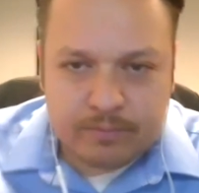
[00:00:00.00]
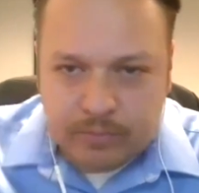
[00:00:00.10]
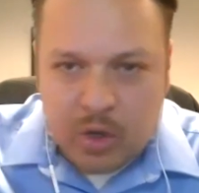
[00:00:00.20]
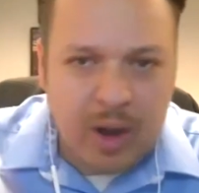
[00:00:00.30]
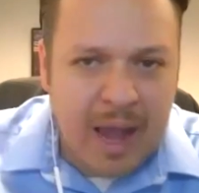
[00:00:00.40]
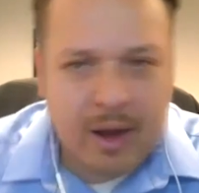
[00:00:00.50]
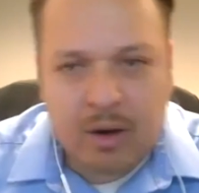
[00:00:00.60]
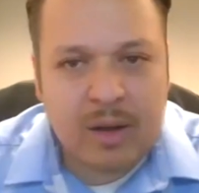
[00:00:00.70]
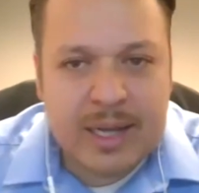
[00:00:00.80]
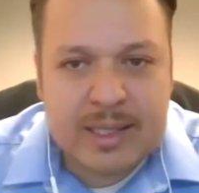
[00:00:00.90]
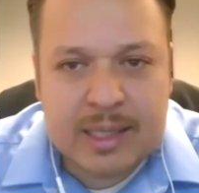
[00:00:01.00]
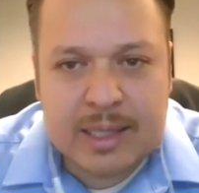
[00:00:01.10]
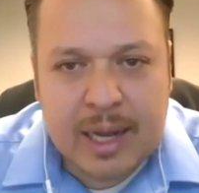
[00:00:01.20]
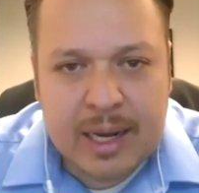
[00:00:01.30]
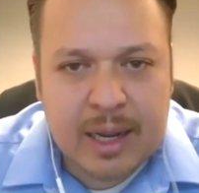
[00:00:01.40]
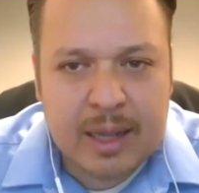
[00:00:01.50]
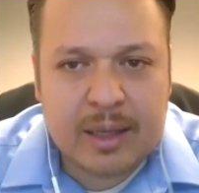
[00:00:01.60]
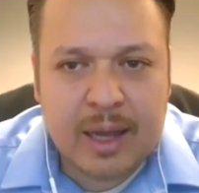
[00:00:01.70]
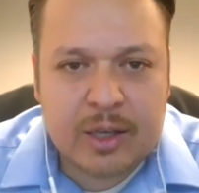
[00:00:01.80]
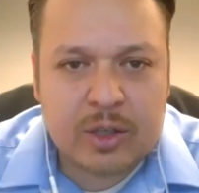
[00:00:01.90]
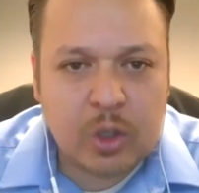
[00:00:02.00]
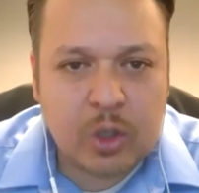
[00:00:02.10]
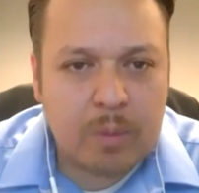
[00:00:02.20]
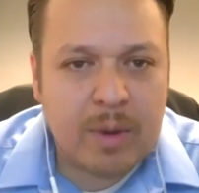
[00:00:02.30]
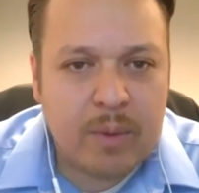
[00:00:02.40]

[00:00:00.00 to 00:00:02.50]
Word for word: your ad online said that I, I, I could lower my